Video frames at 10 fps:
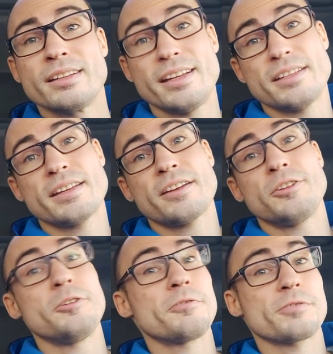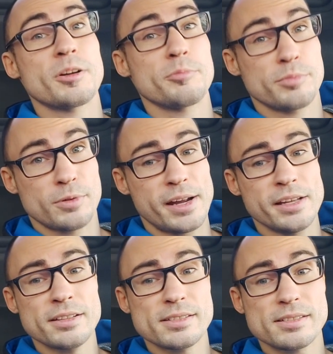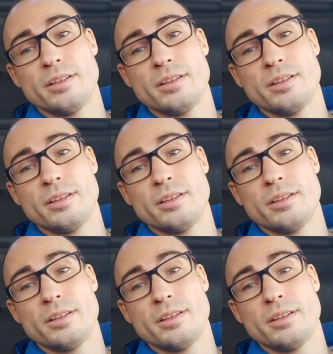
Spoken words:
Needed to get new front brakes,